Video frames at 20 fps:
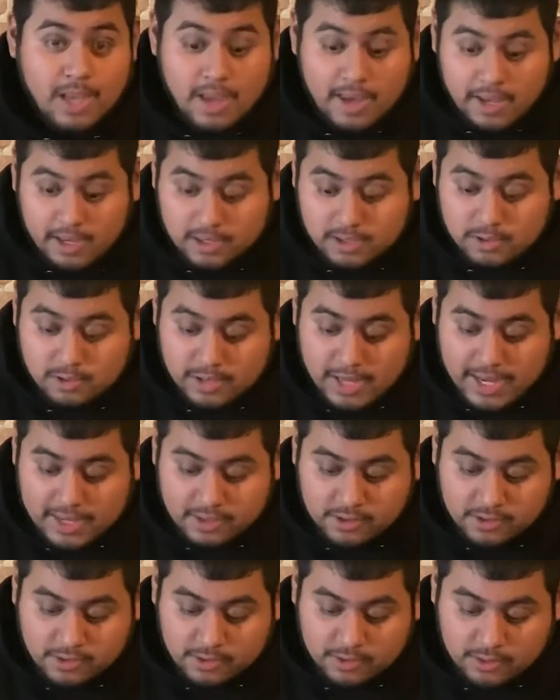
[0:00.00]
And so
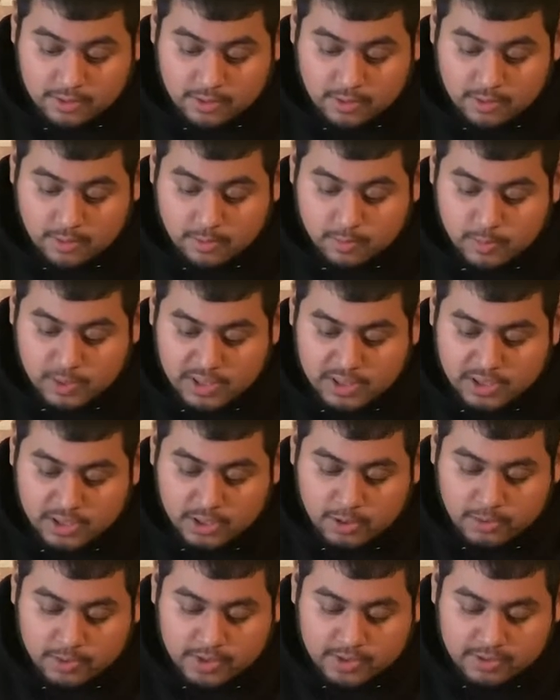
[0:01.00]
that's what
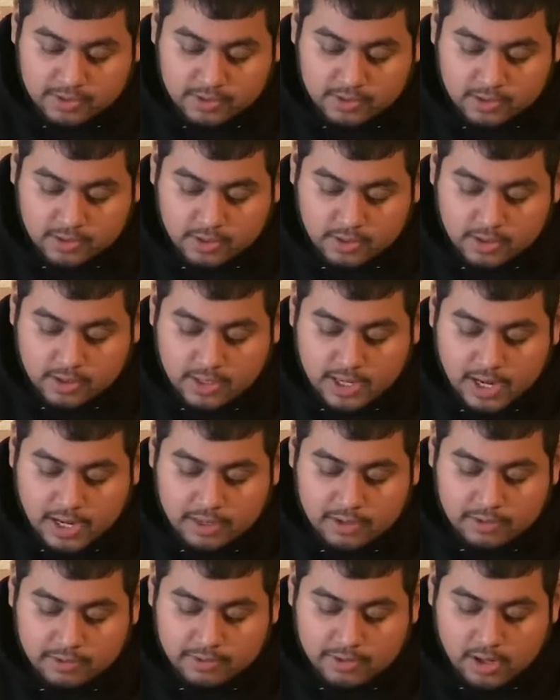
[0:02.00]
theorists kind
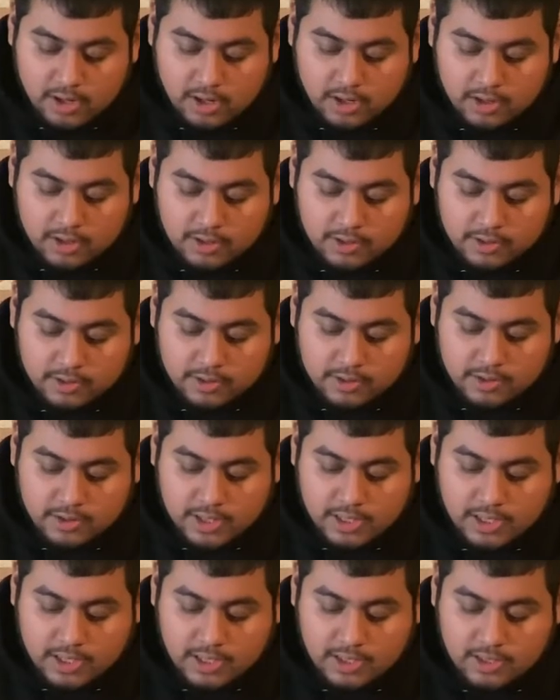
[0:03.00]
of are
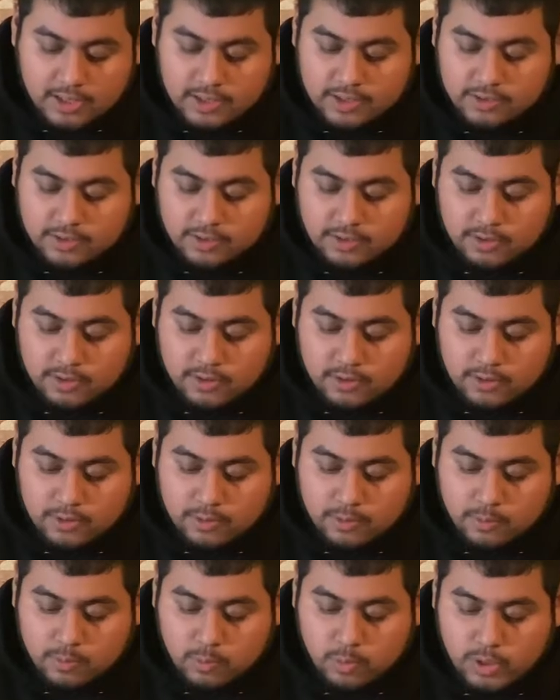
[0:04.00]
thinking is
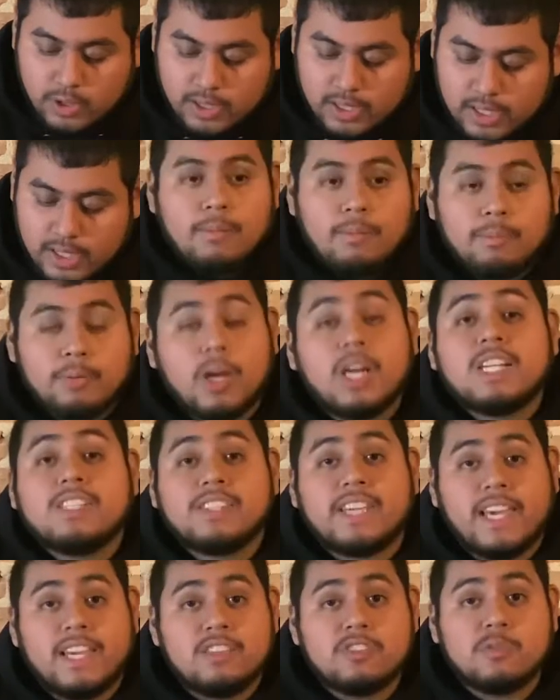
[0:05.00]
what brought his
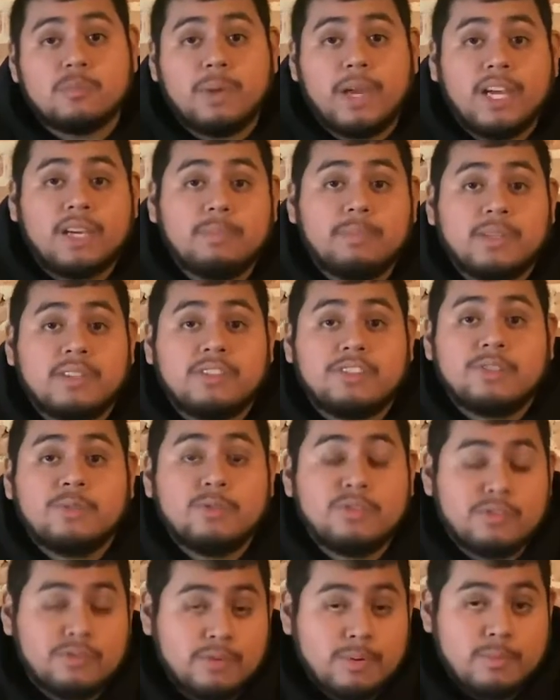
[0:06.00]
cancer back, because he was
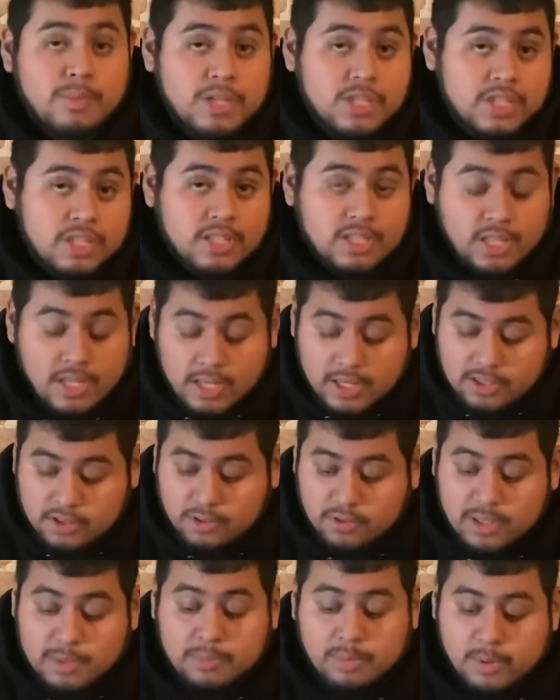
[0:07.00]
in remission. So
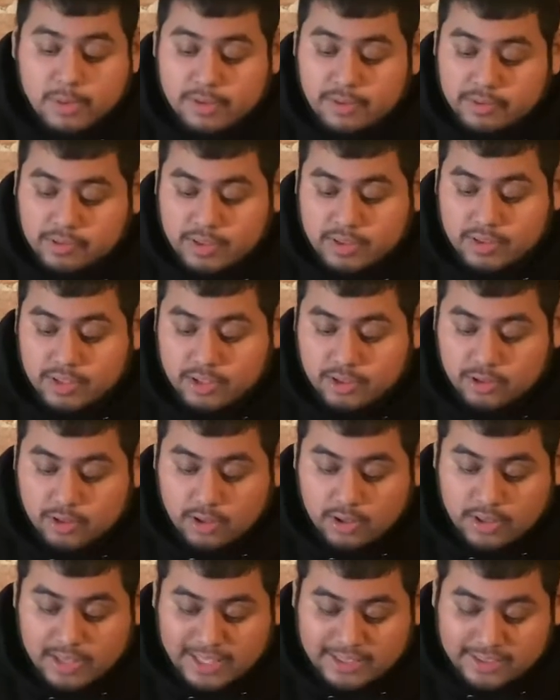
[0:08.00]
they believe since he
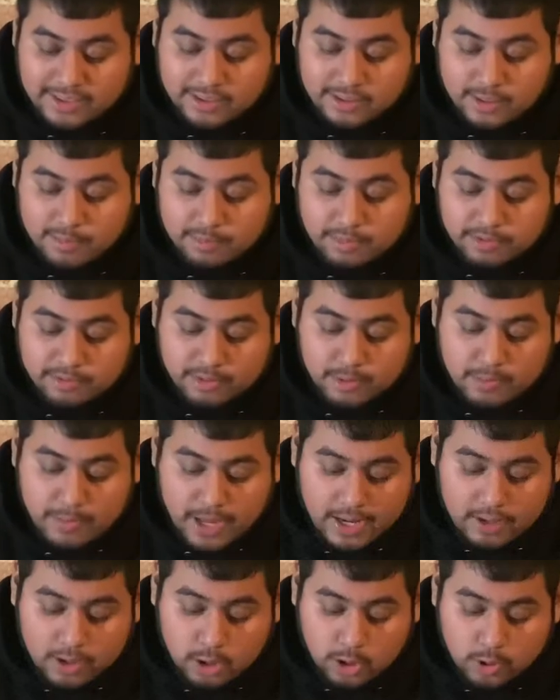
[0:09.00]
took that sip from that
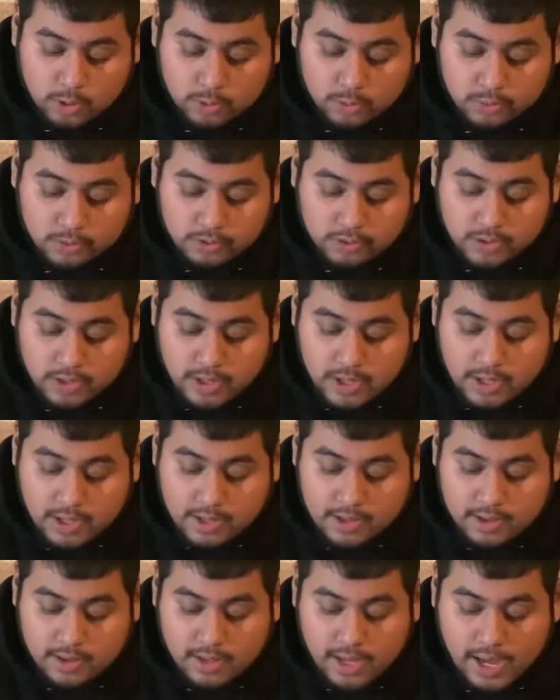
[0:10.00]
hose,
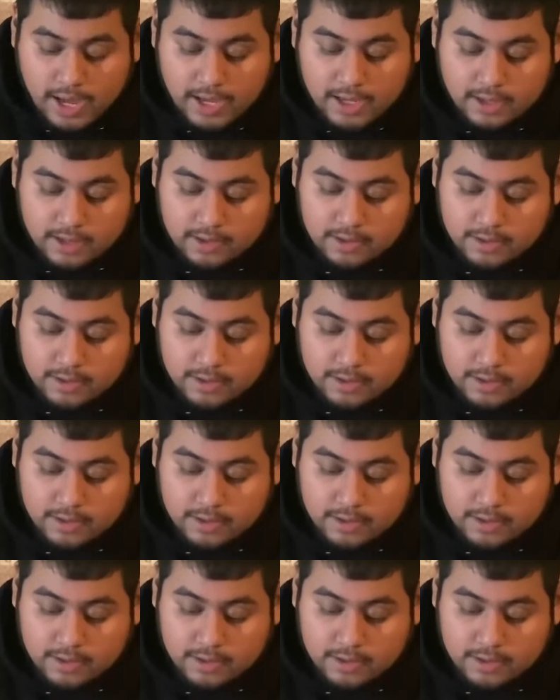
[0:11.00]
that